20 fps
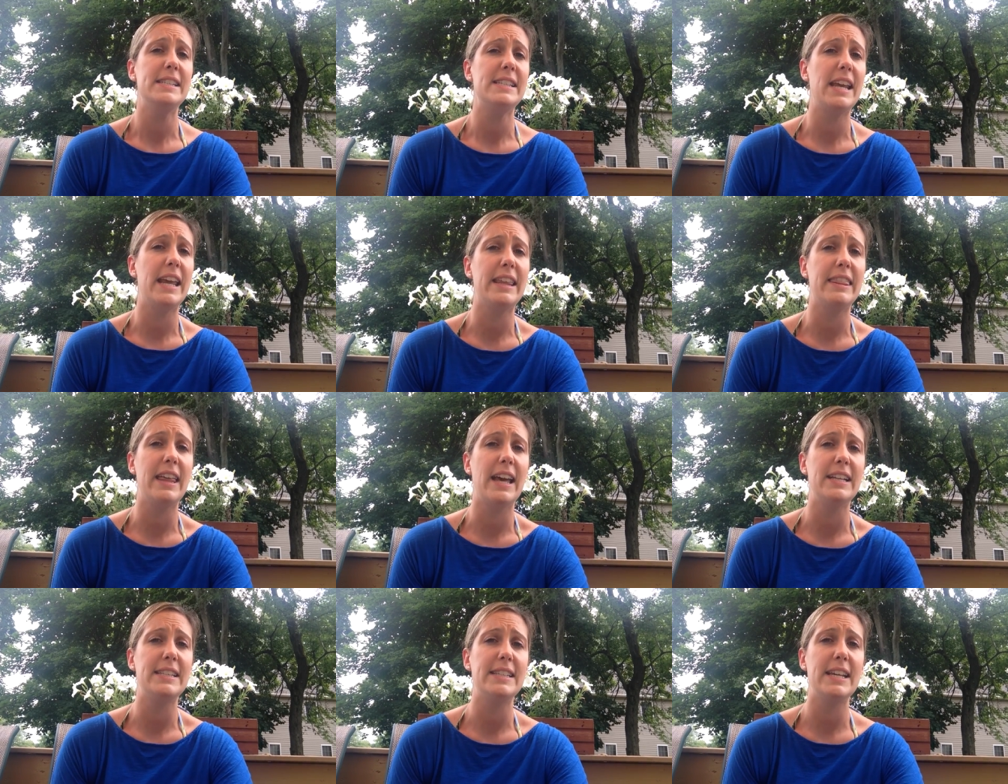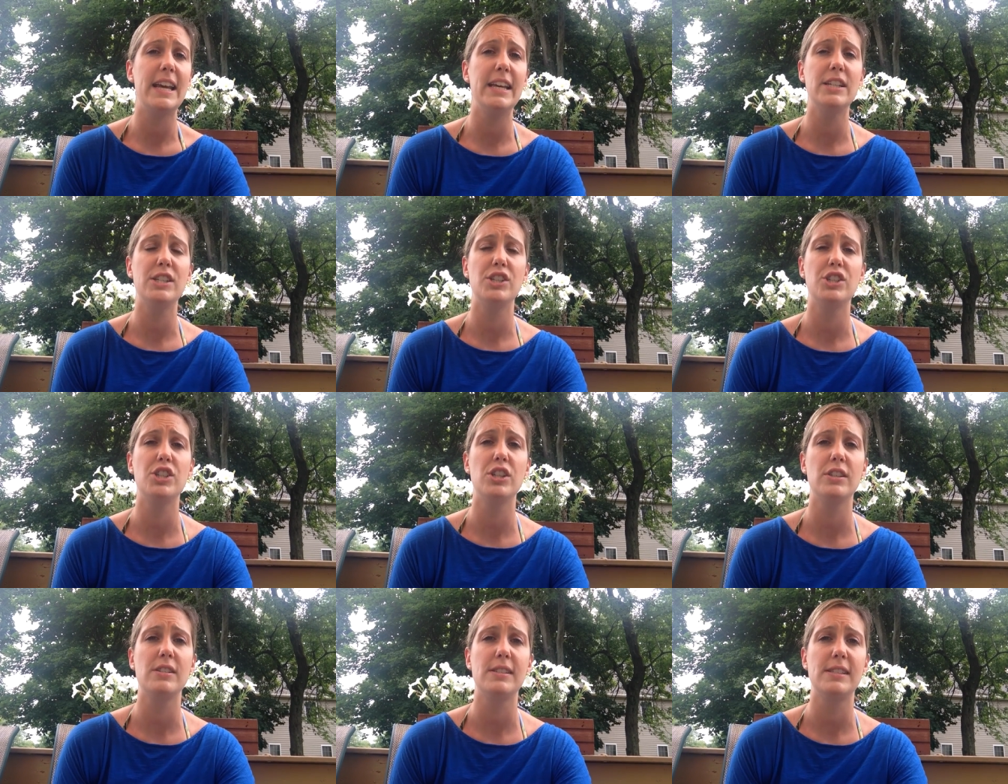Take that day
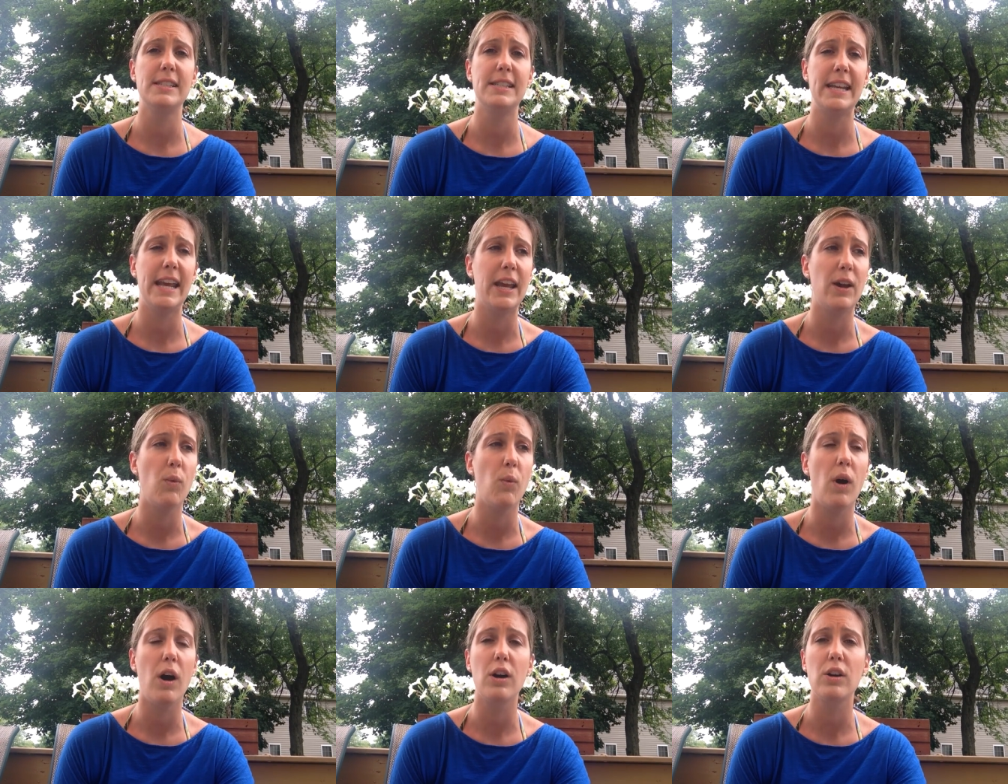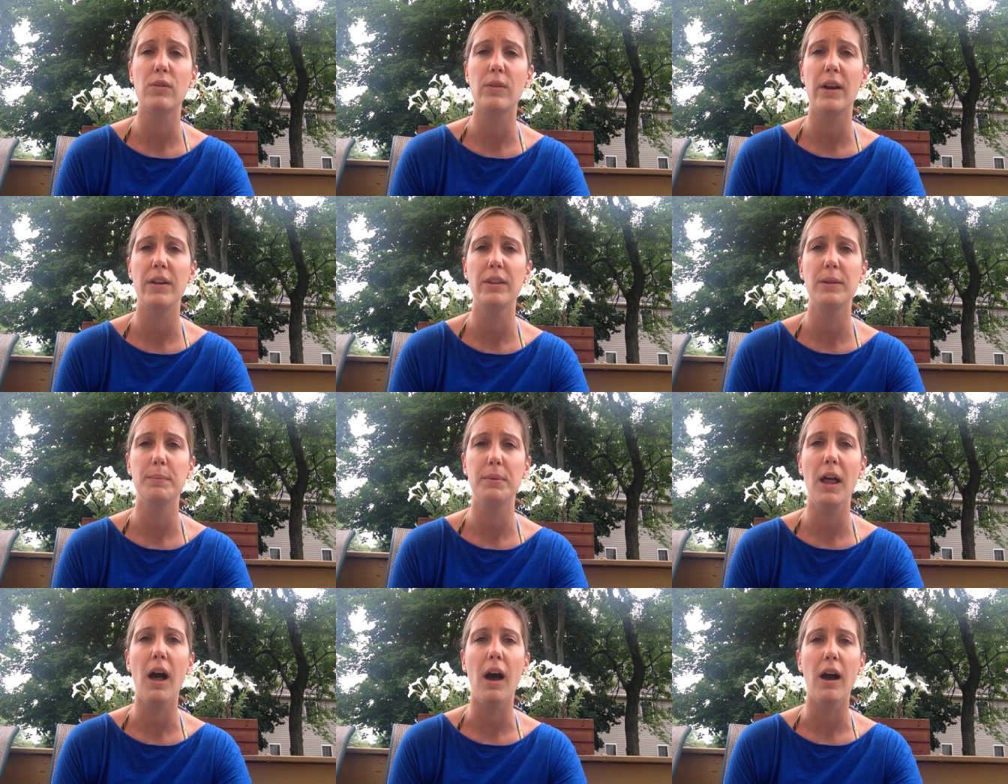to just take a walk
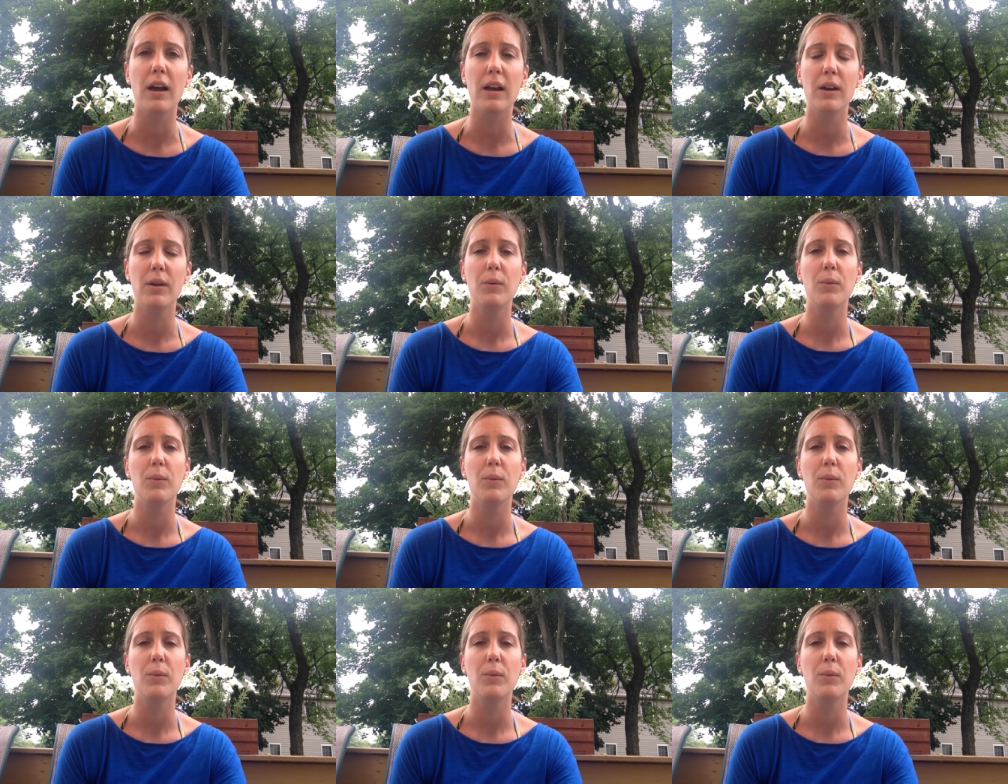around the block.